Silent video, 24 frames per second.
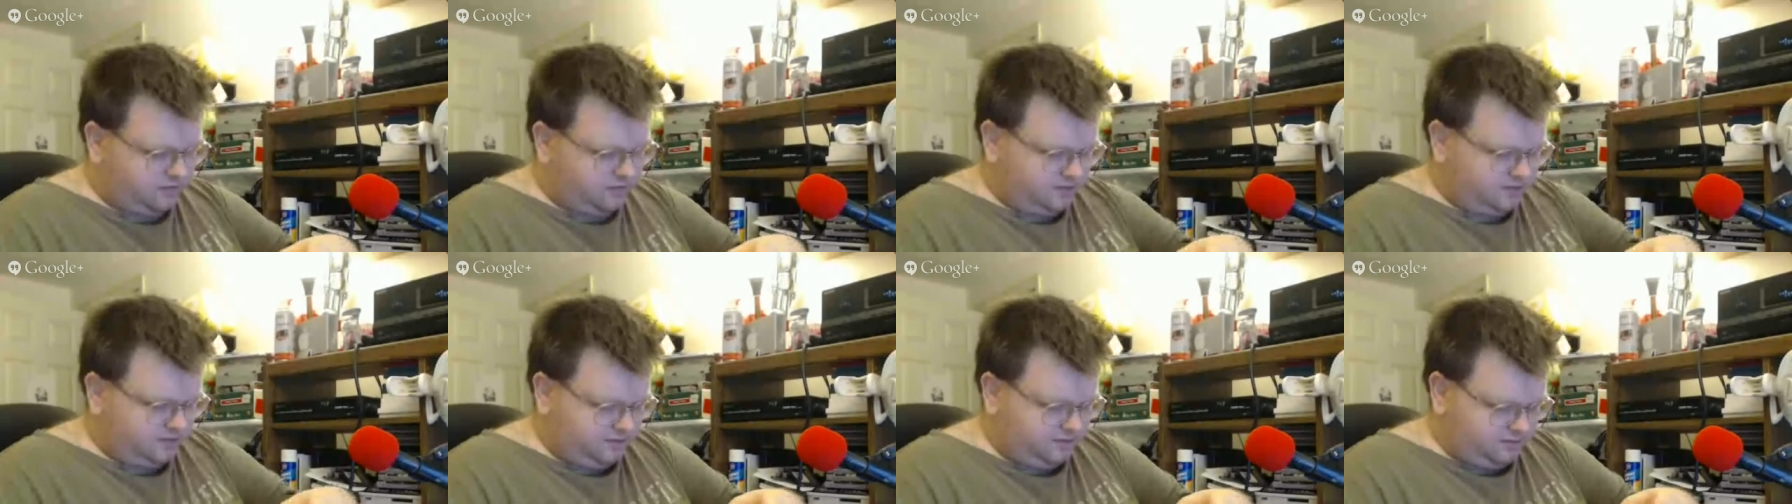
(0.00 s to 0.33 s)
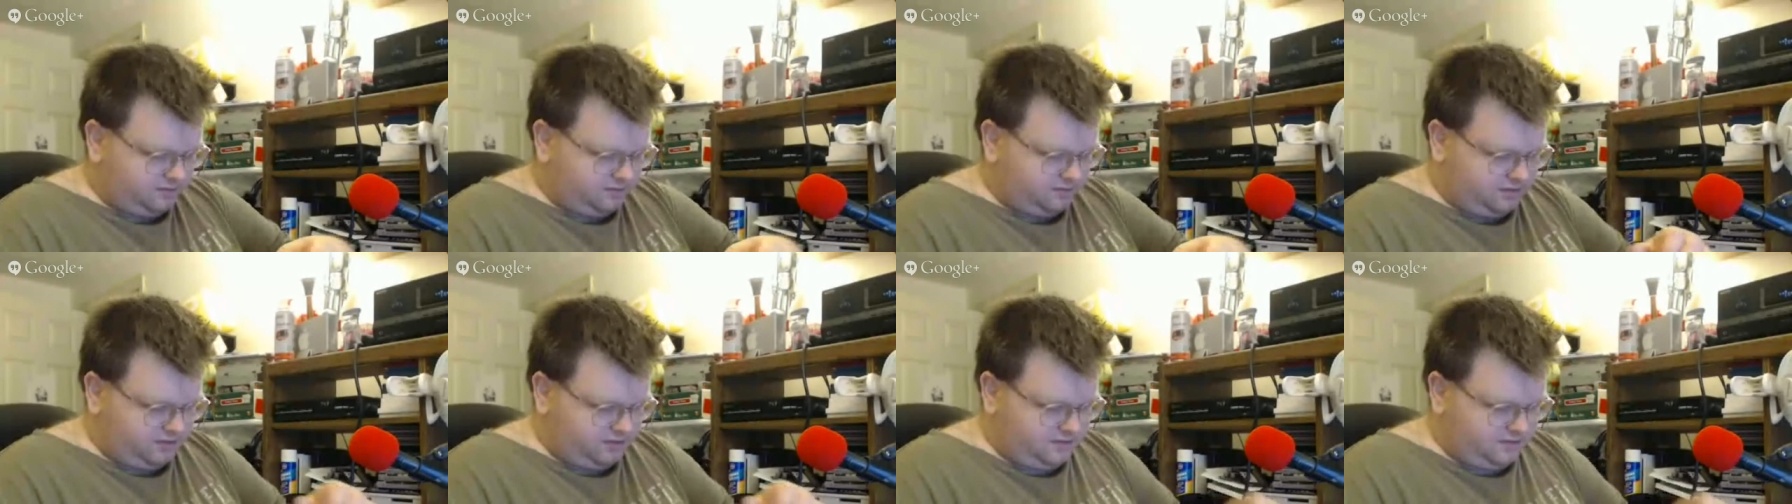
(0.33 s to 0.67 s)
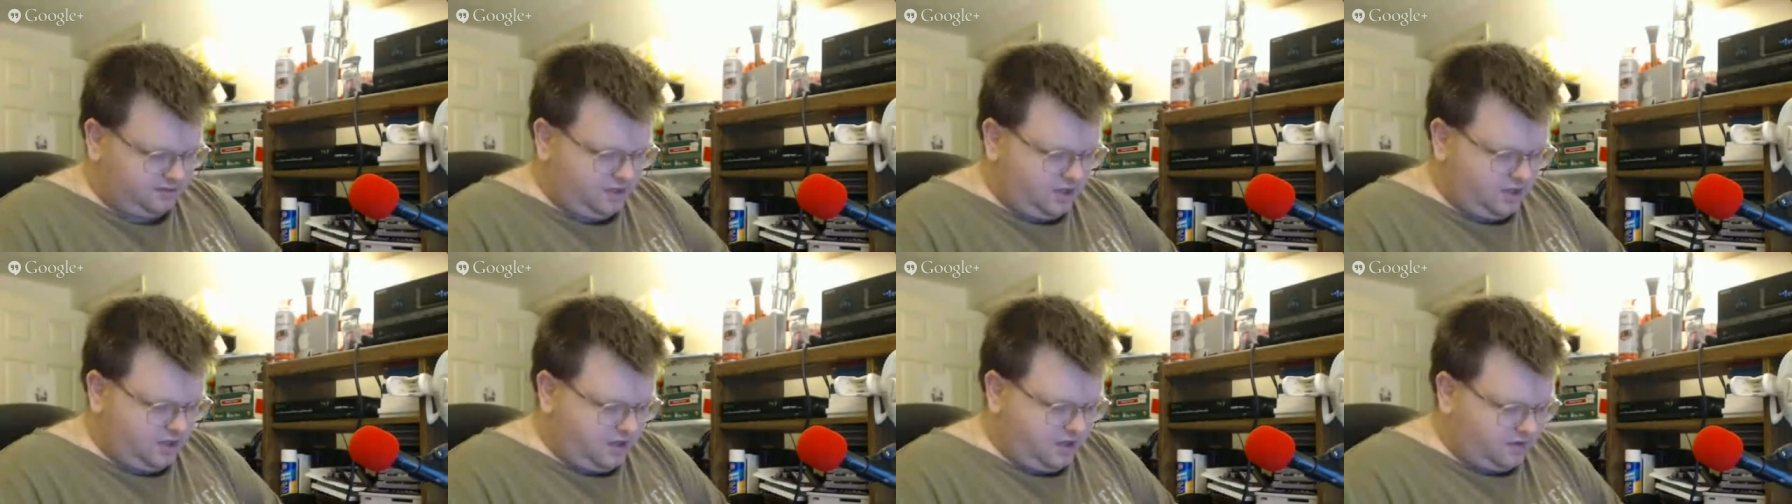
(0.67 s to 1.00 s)
what
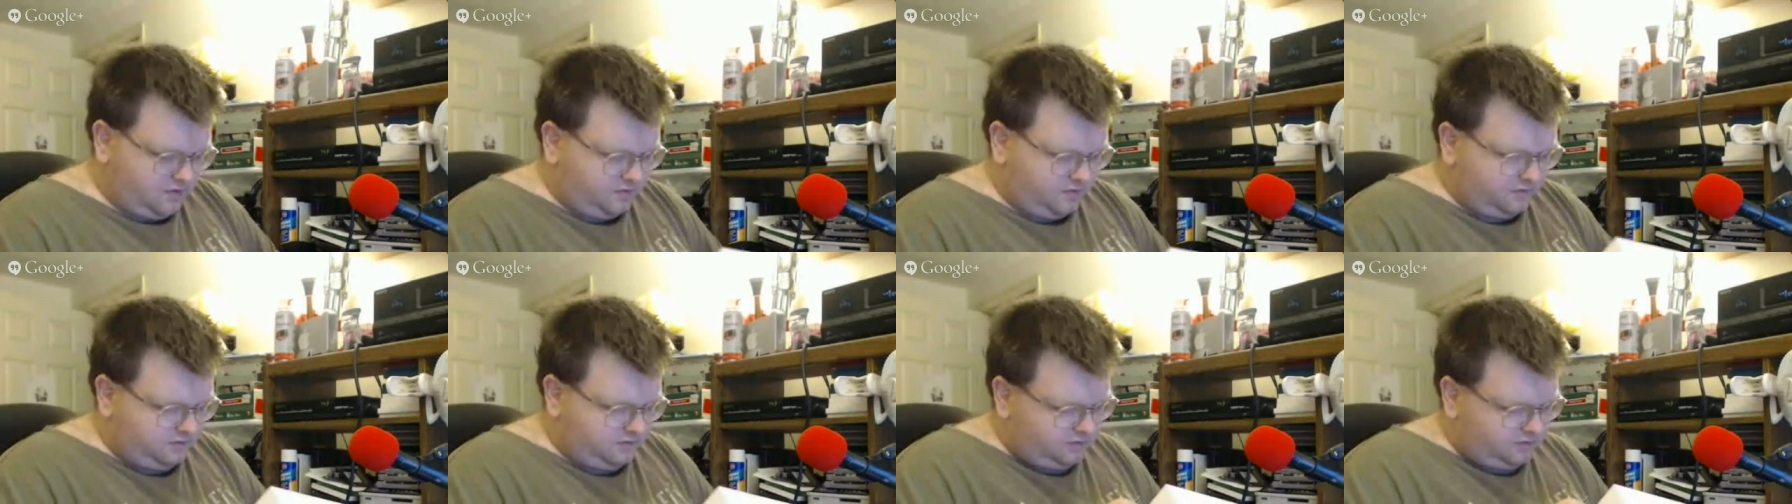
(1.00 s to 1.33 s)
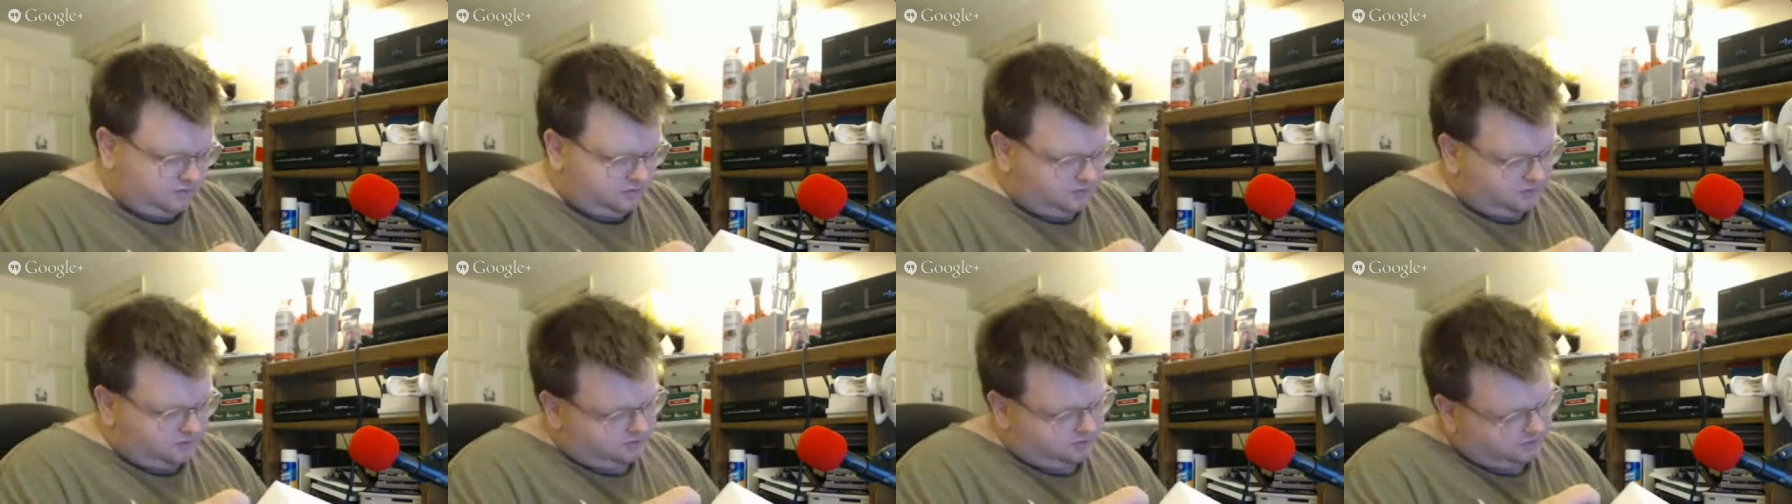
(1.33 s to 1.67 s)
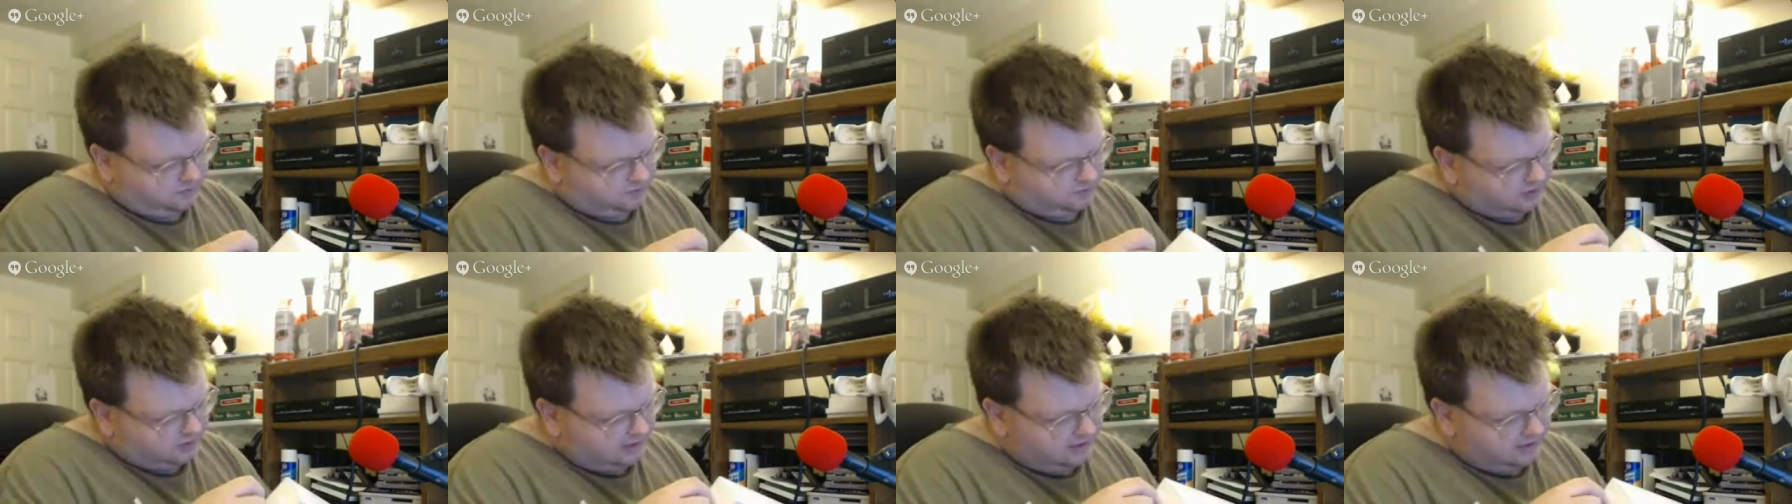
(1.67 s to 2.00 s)

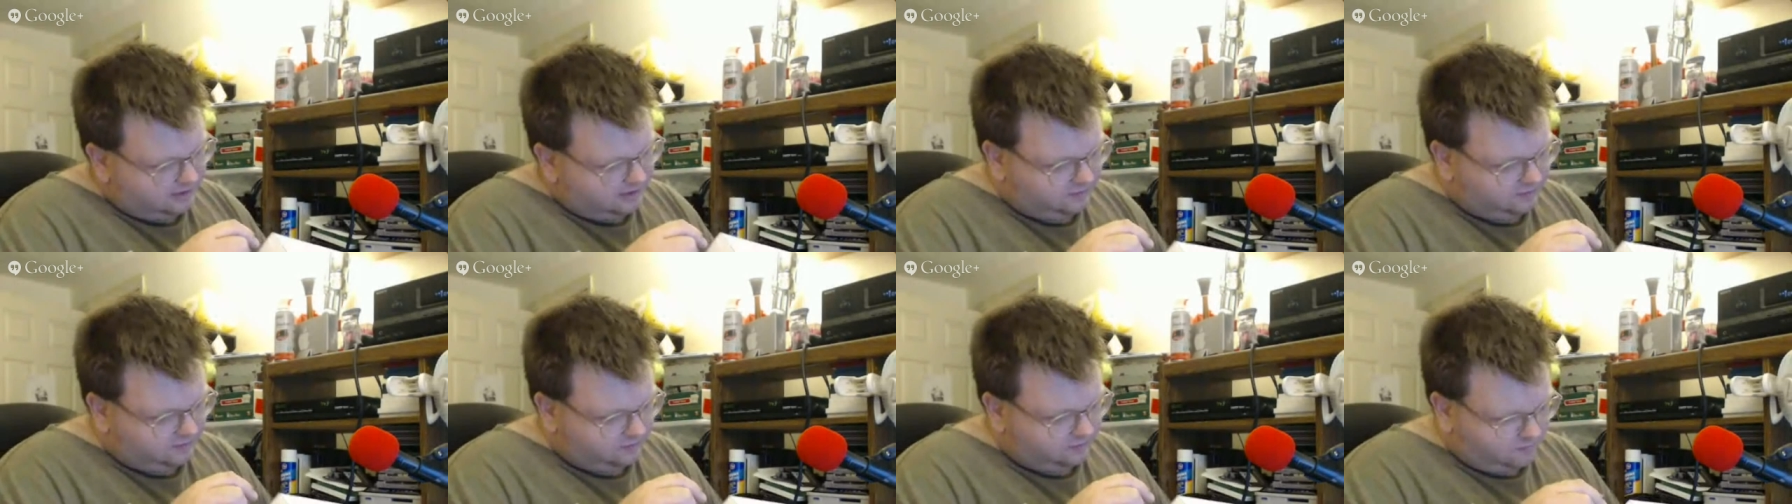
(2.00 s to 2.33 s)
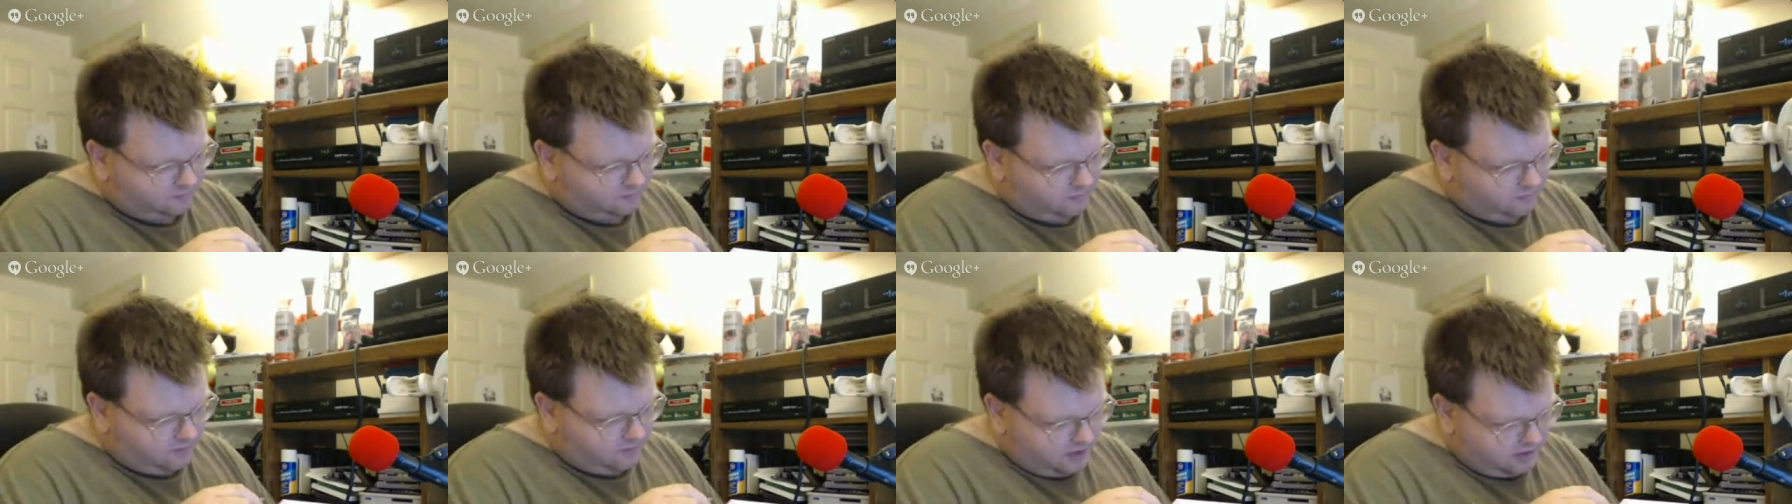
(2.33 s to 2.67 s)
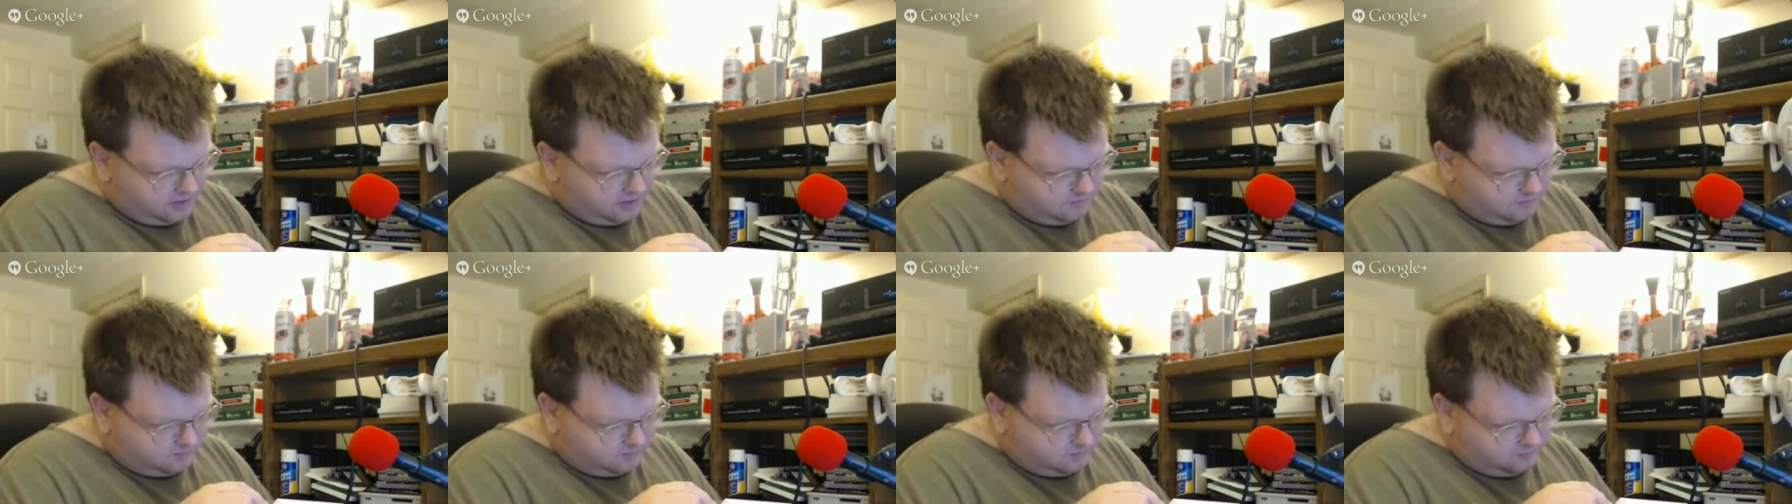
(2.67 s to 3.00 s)
16 gigs of
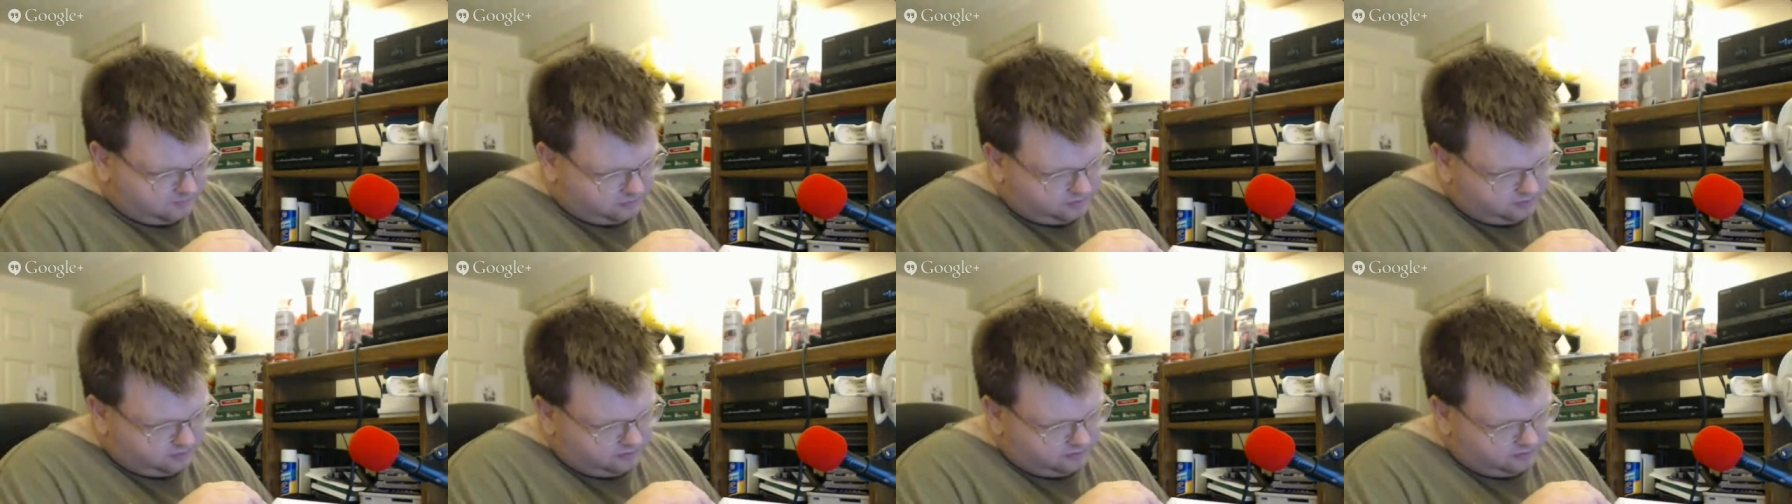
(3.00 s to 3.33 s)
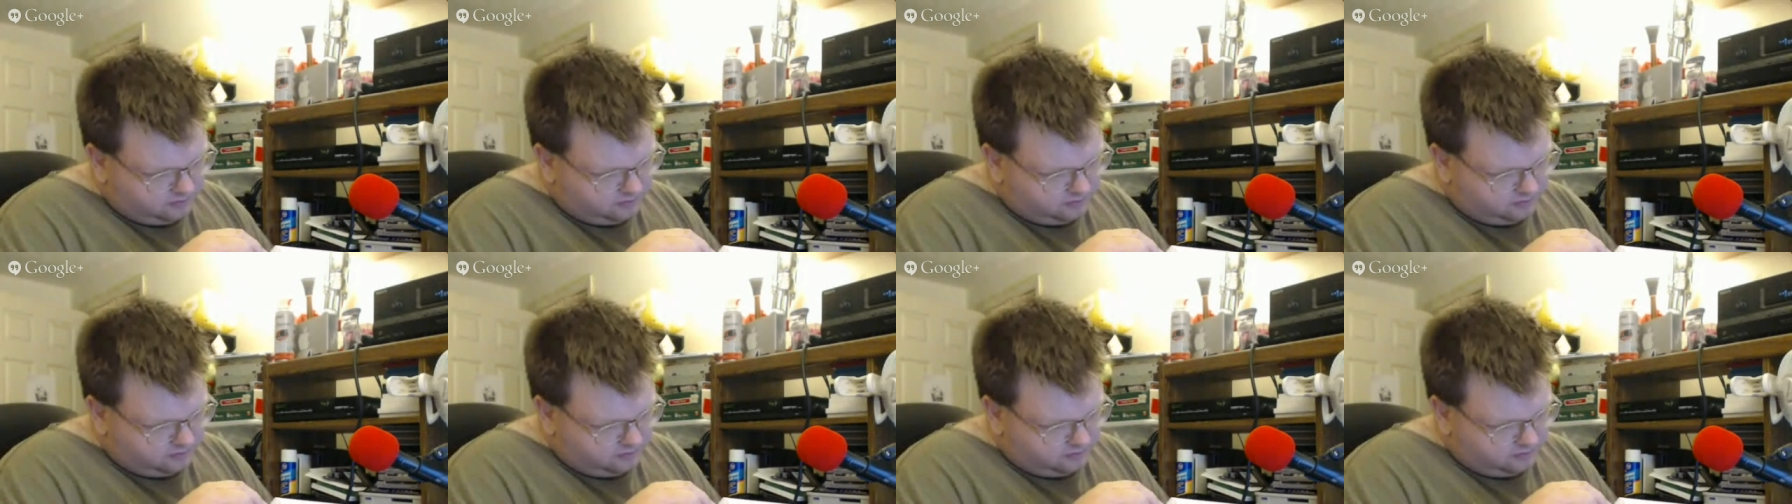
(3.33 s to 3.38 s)
RAM